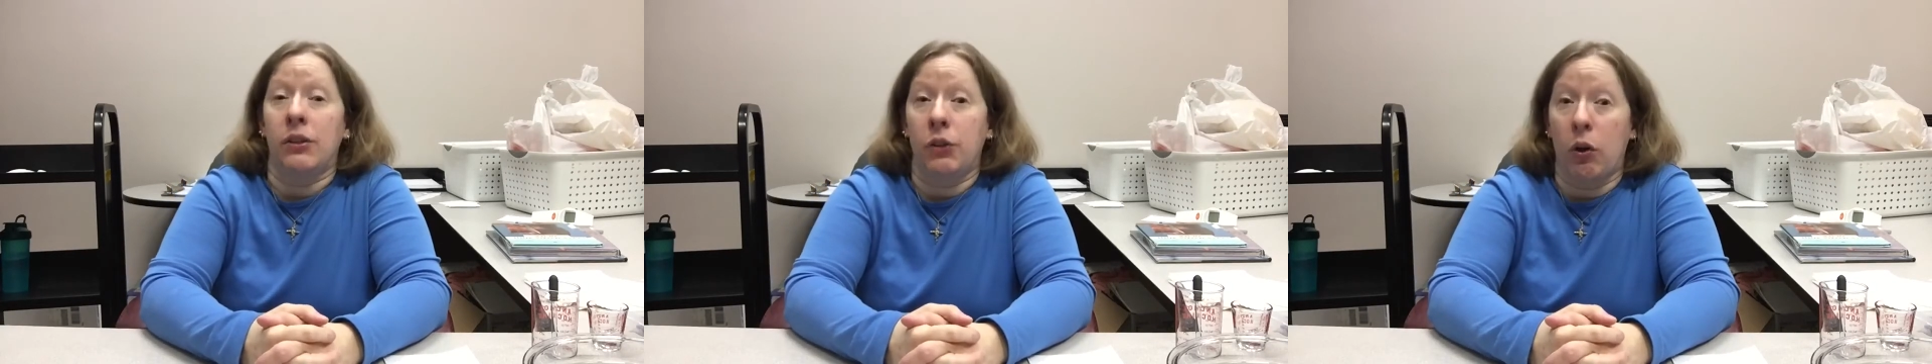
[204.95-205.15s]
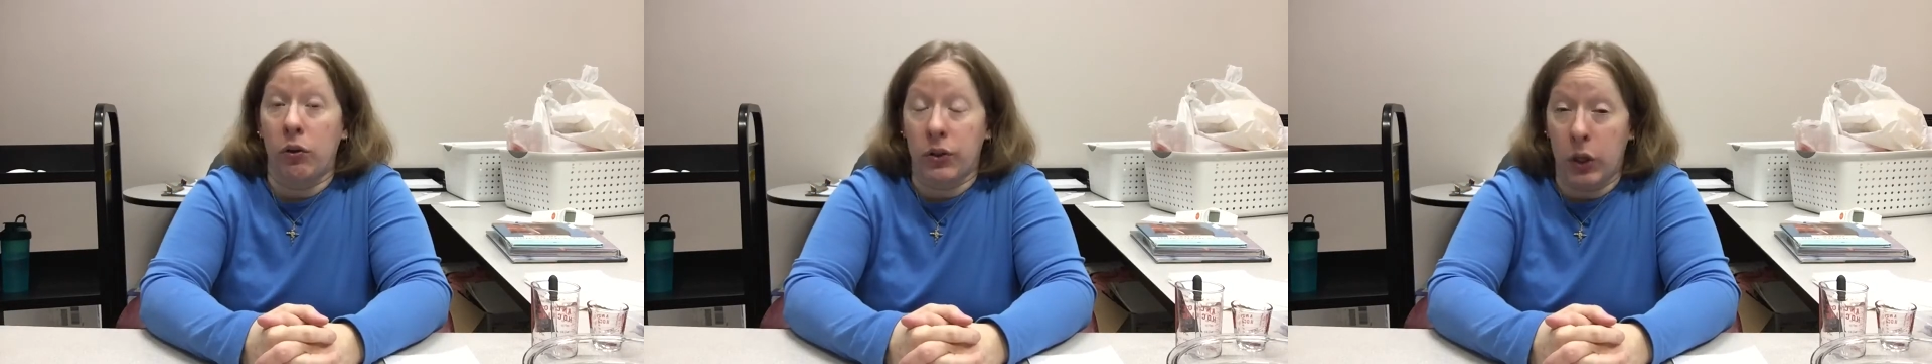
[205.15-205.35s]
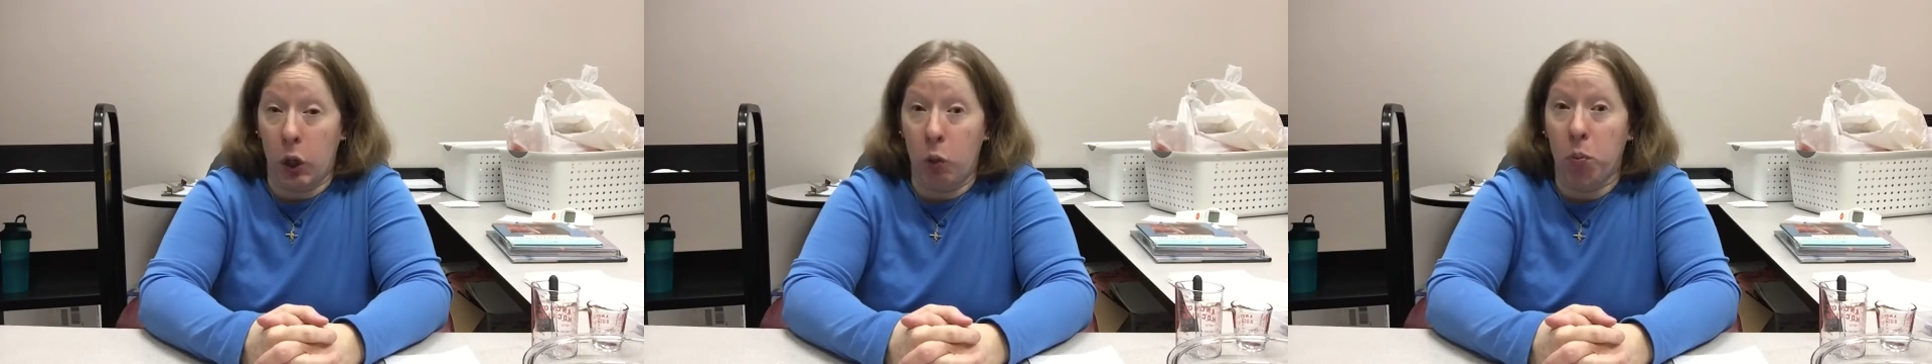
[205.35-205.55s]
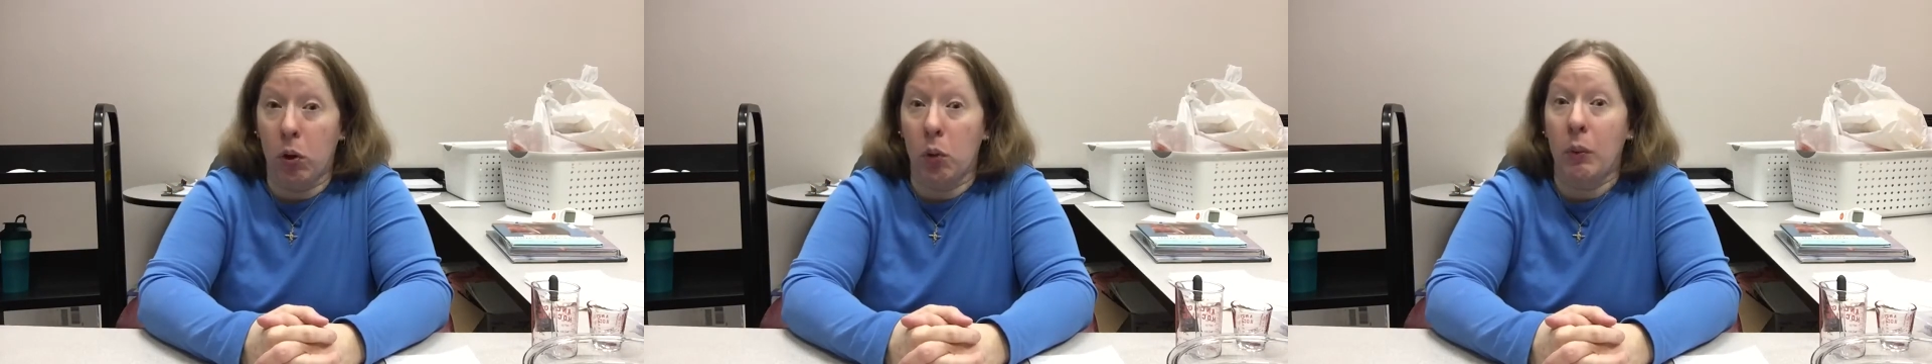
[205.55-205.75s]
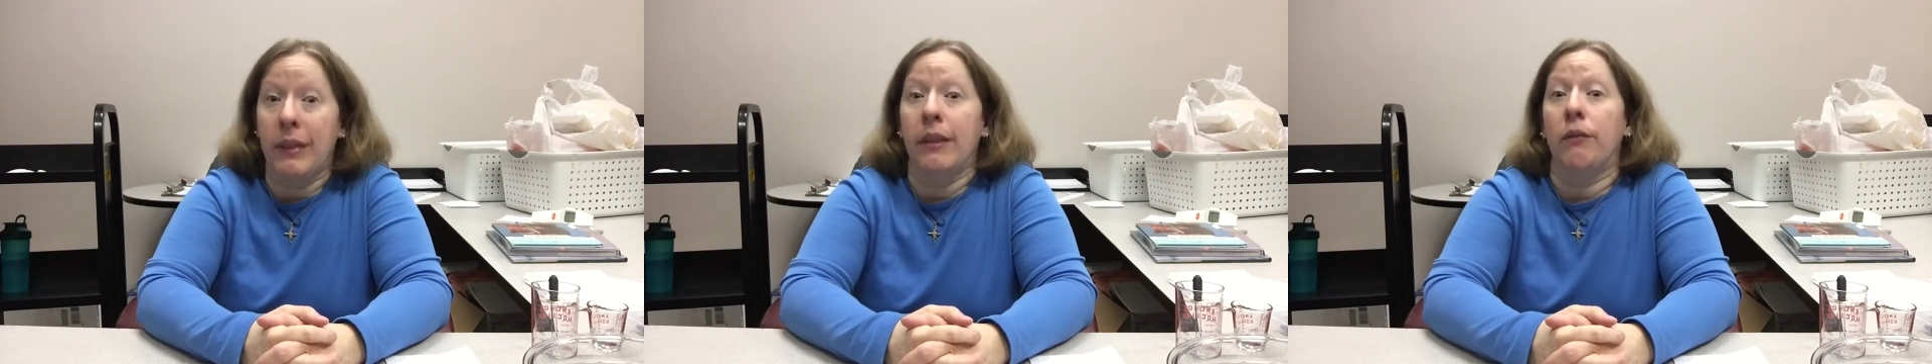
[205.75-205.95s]
October
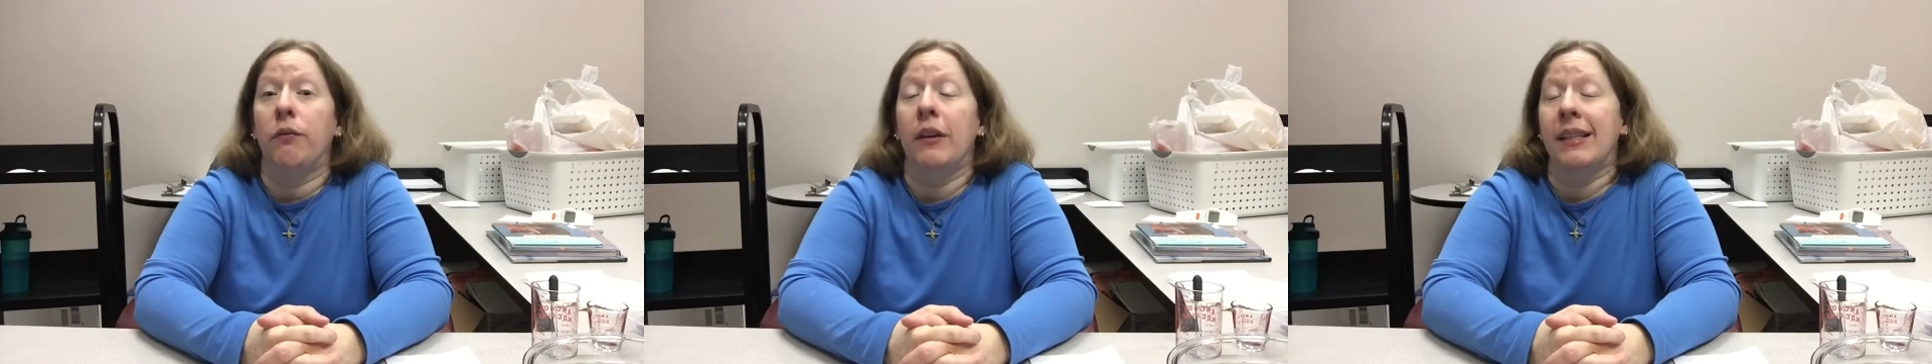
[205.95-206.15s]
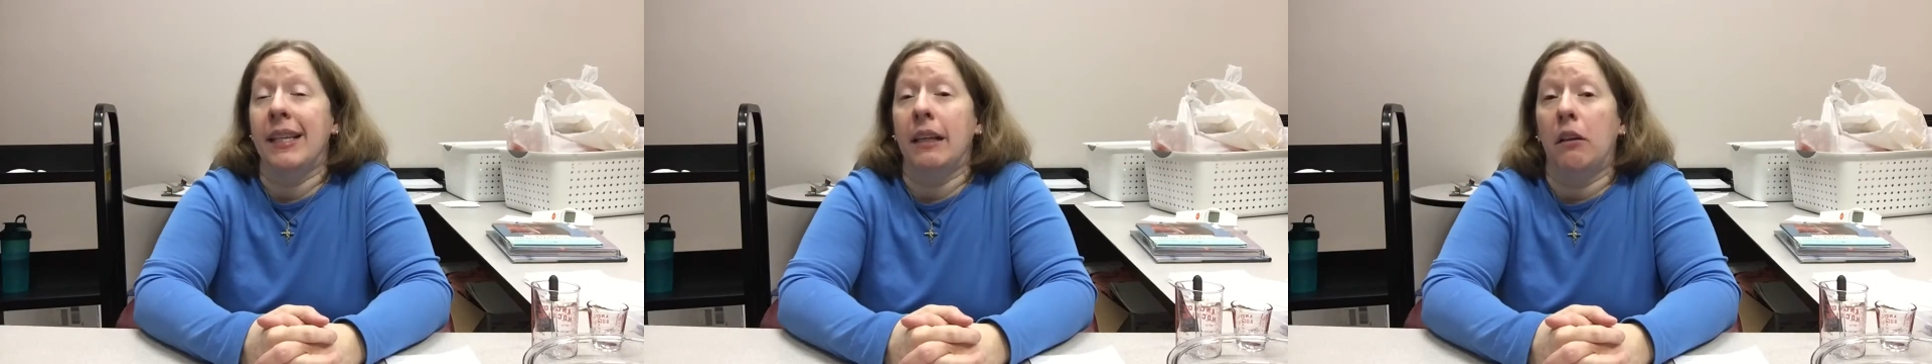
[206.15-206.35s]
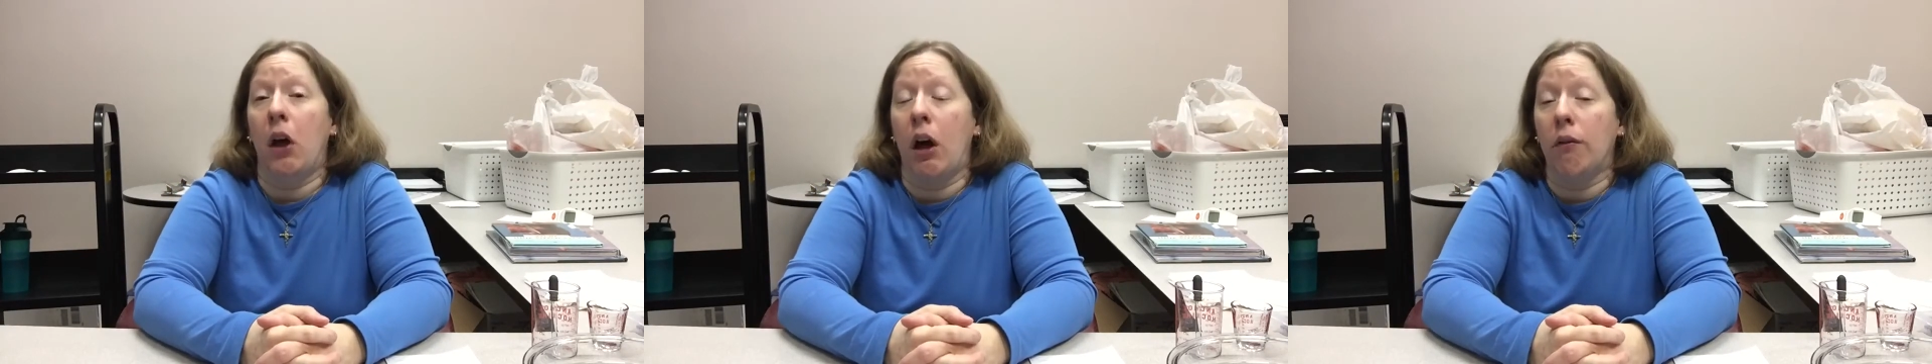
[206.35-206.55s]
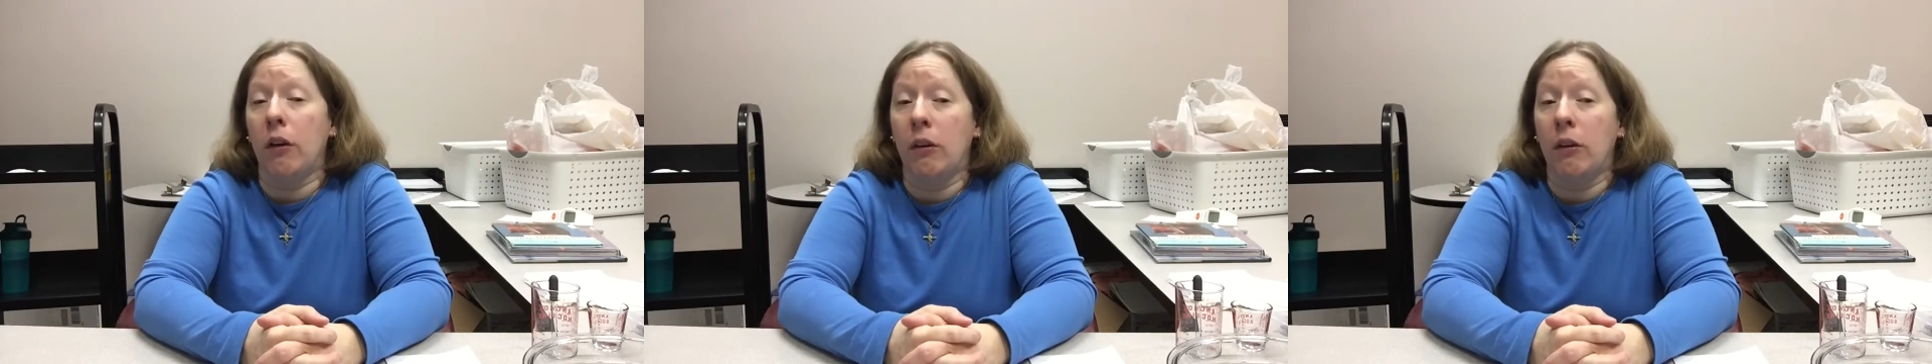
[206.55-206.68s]
with the fizzy lava